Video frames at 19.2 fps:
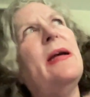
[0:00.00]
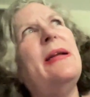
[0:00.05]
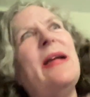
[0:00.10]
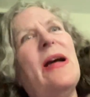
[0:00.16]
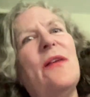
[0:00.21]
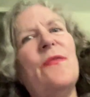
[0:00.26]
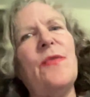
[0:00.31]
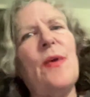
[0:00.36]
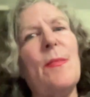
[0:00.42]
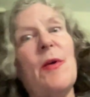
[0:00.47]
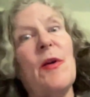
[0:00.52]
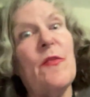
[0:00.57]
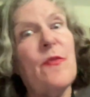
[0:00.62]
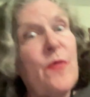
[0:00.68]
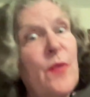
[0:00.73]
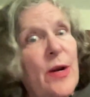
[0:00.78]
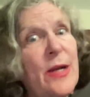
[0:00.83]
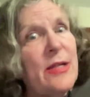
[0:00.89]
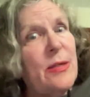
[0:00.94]
Now, from our
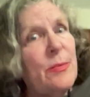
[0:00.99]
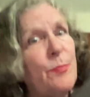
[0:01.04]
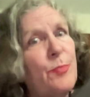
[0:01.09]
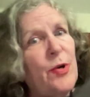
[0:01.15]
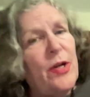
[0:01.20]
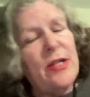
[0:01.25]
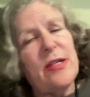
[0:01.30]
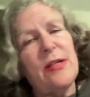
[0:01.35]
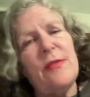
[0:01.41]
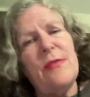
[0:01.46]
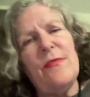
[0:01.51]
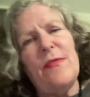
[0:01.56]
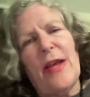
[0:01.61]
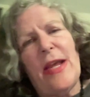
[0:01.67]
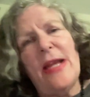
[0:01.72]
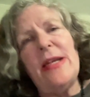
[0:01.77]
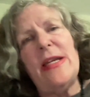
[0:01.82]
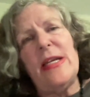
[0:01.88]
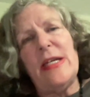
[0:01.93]
present
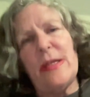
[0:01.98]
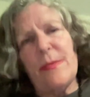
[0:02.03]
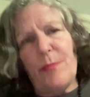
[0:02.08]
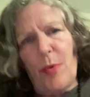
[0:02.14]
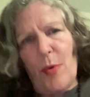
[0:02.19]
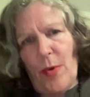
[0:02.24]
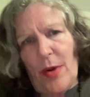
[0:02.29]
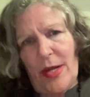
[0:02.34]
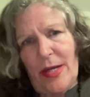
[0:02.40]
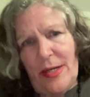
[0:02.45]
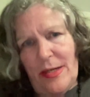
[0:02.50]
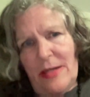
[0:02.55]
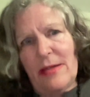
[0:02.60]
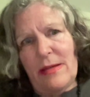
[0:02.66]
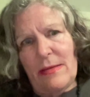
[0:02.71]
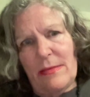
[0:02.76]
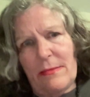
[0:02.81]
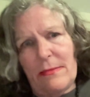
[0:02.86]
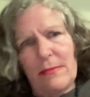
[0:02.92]
vantage
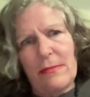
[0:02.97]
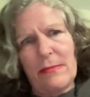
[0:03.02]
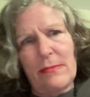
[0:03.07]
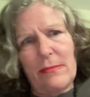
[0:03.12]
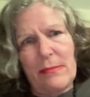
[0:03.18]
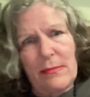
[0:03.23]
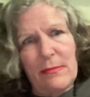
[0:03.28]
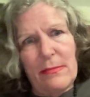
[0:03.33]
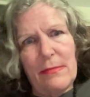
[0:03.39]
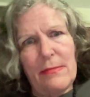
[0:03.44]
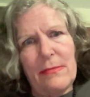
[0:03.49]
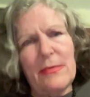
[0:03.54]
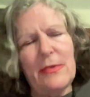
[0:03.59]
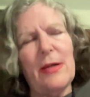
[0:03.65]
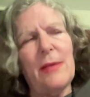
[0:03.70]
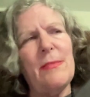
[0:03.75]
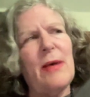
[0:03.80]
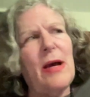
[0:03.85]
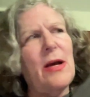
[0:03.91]
point,
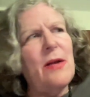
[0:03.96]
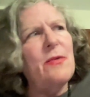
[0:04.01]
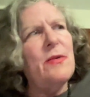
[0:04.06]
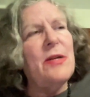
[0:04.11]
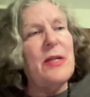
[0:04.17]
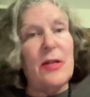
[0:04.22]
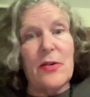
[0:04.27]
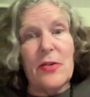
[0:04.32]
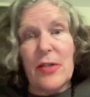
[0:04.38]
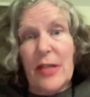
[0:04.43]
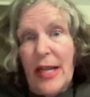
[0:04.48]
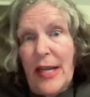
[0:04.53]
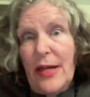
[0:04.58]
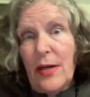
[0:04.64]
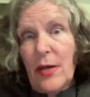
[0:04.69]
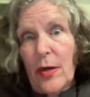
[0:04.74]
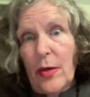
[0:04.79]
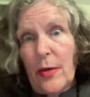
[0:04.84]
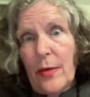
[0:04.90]
some 100 years
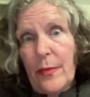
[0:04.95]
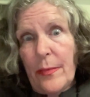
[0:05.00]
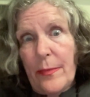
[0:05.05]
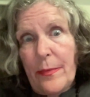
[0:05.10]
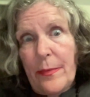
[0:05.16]
later,